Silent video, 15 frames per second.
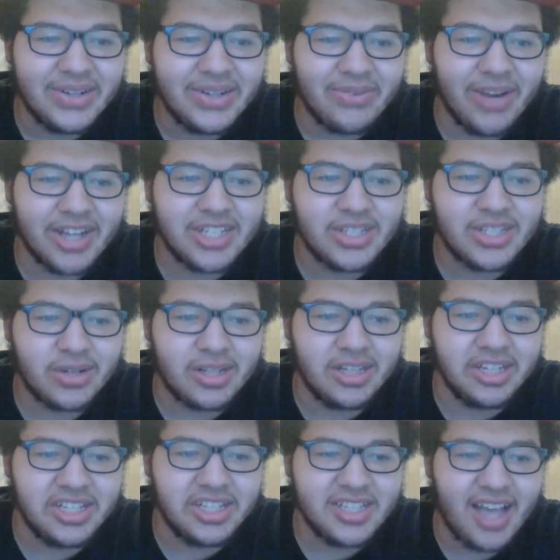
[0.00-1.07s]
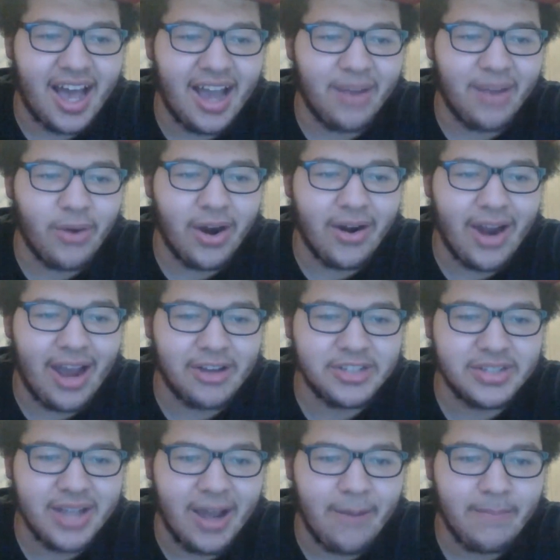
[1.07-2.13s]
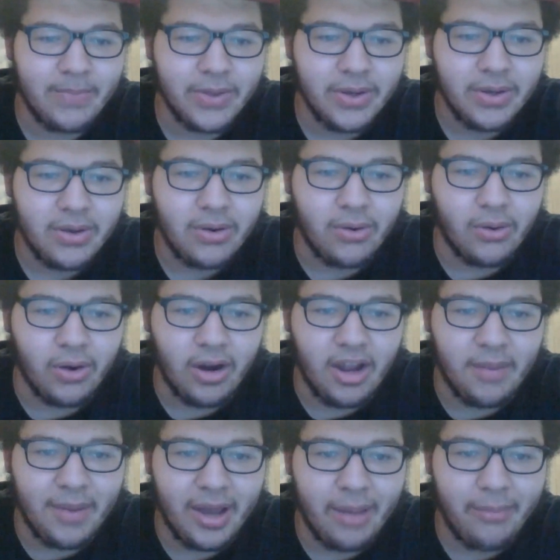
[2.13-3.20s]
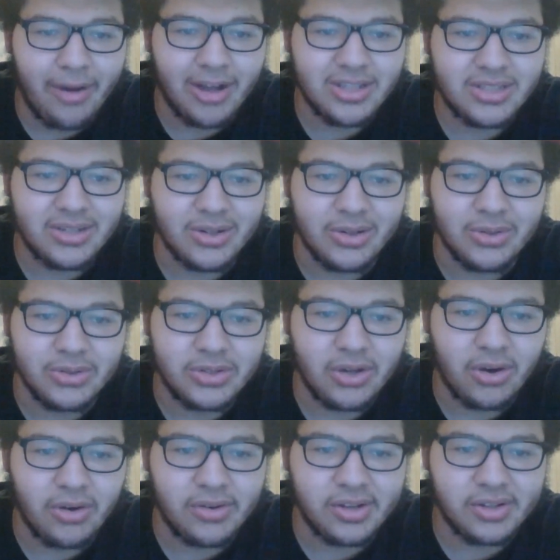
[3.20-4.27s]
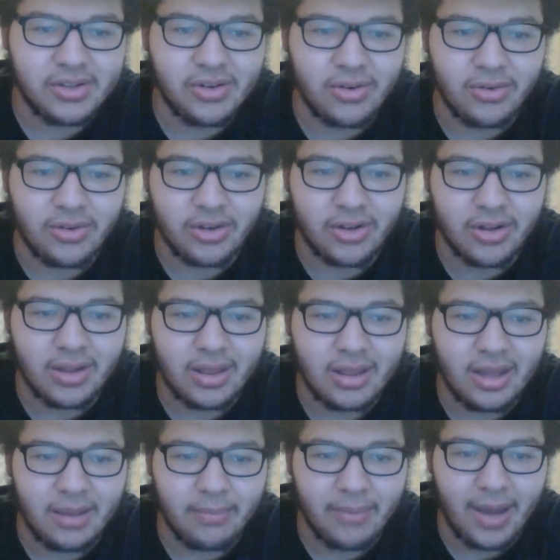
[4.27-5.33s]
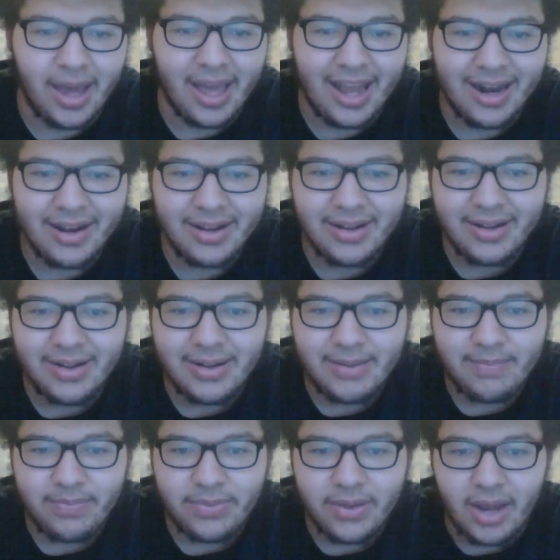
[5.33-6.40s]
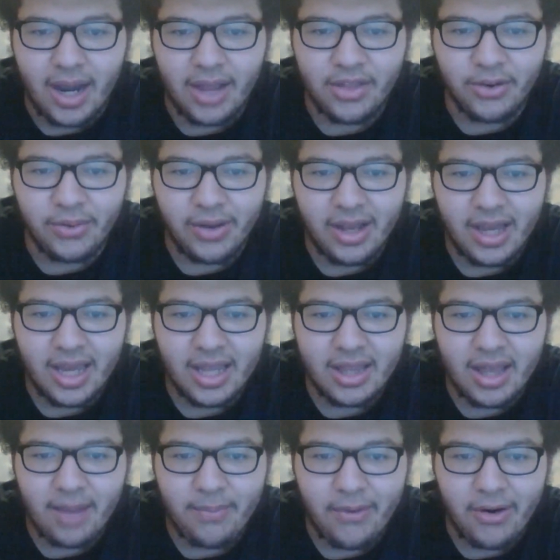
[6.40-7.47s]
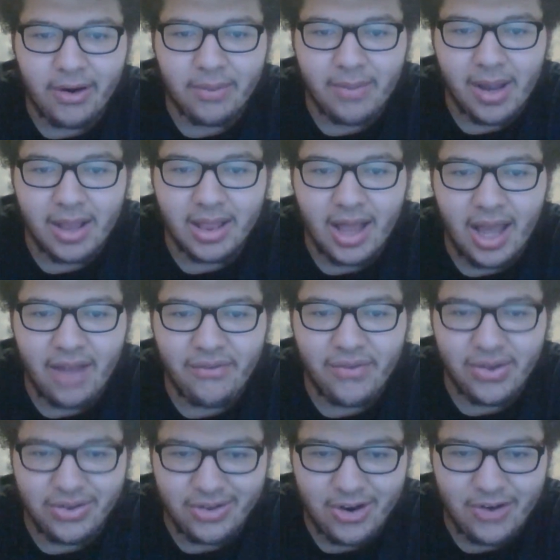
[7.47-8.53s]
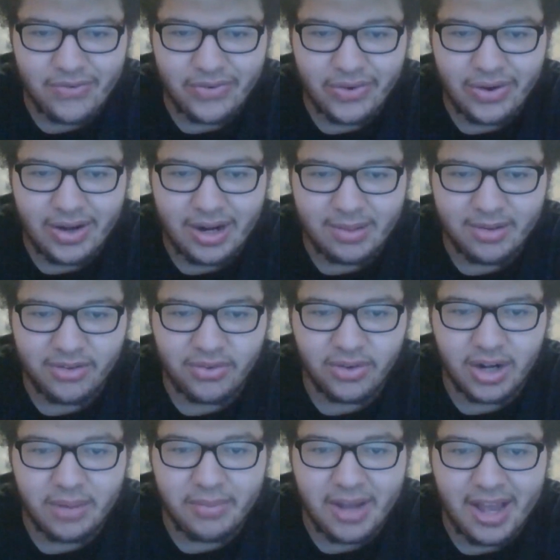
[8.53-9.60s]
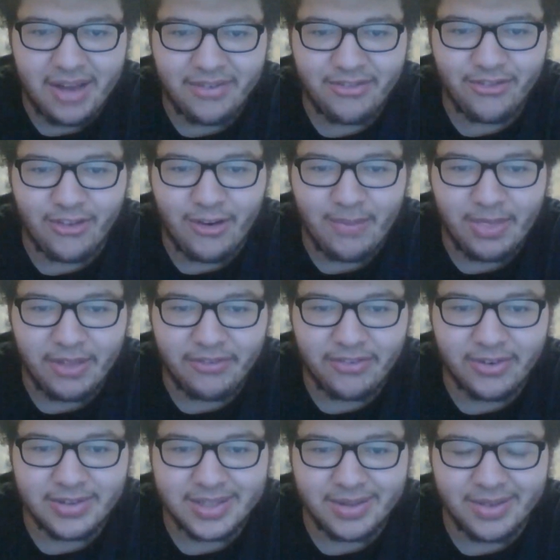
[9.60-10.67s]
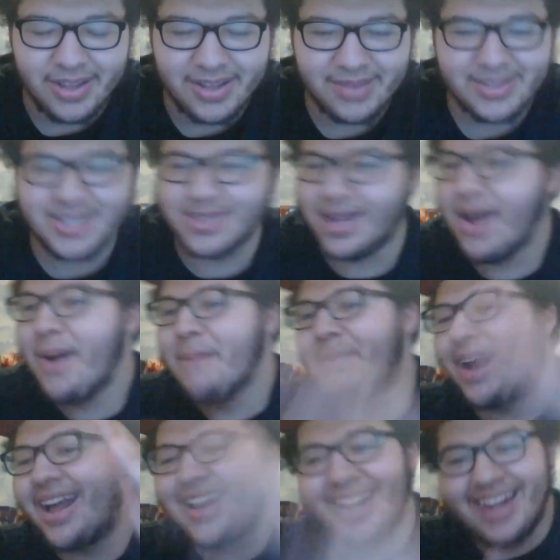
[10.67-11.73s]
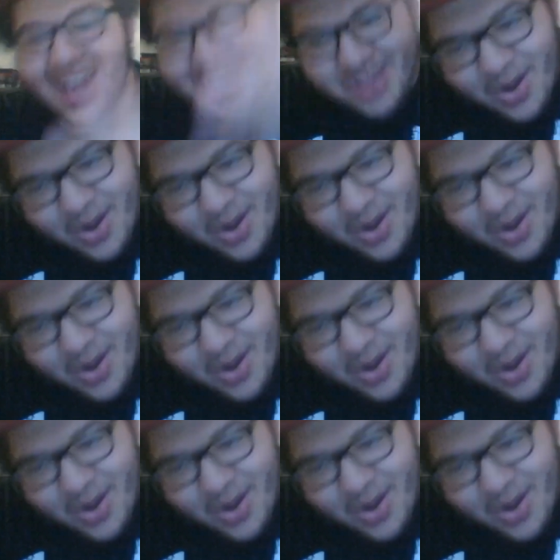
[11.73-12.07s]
Rex Strickland's high warehouse now? Or am I a monster who turned into a good thing bad? Either way, that part of my life is over and I'm a free man from the first time I left the But I didn't ask,